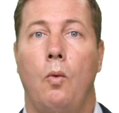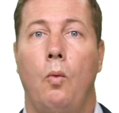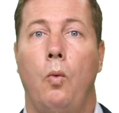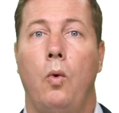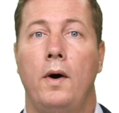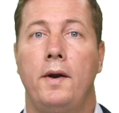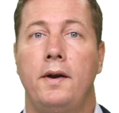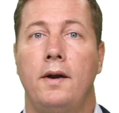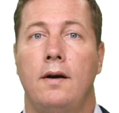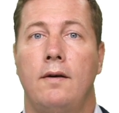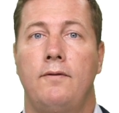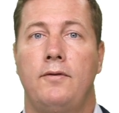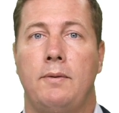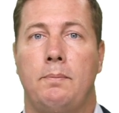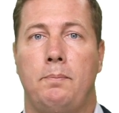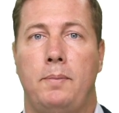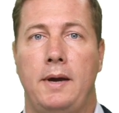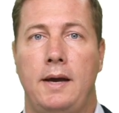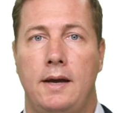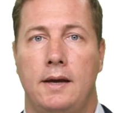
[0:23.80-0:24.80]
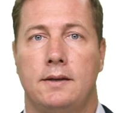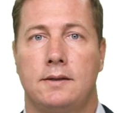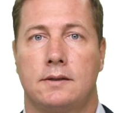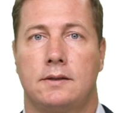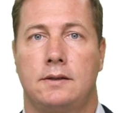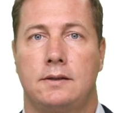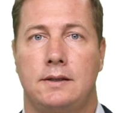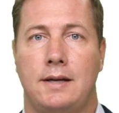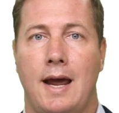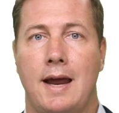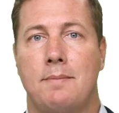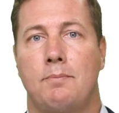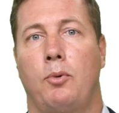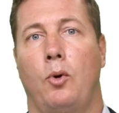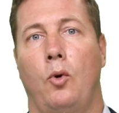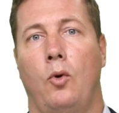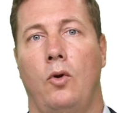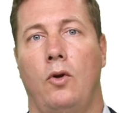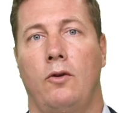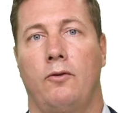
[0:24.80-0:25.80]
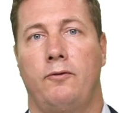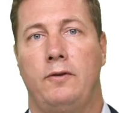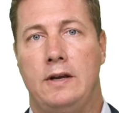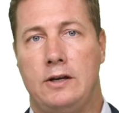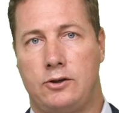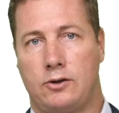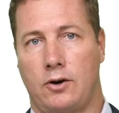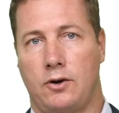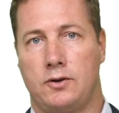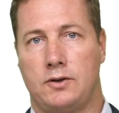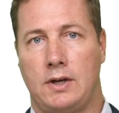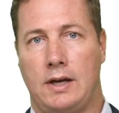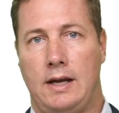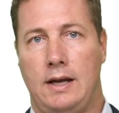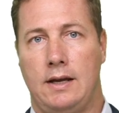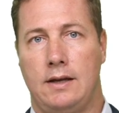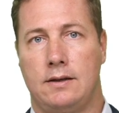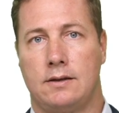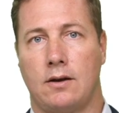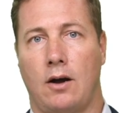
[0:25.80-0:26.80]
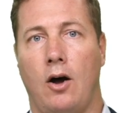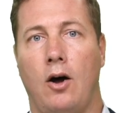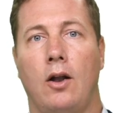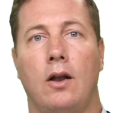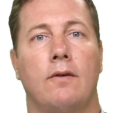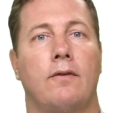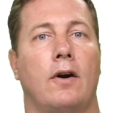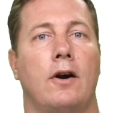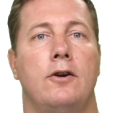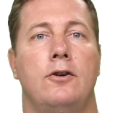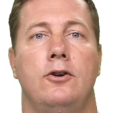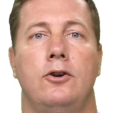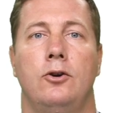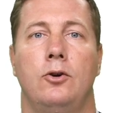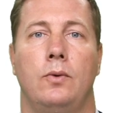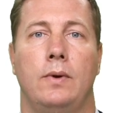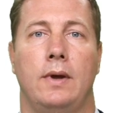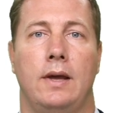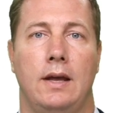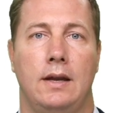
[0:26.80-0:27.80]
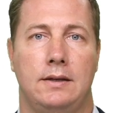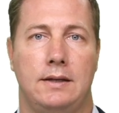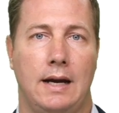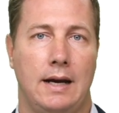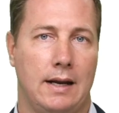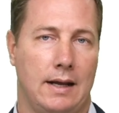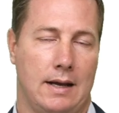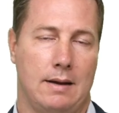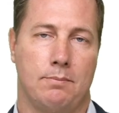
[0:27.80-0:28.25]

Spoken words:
one of the biggest tentpole features is all of our new data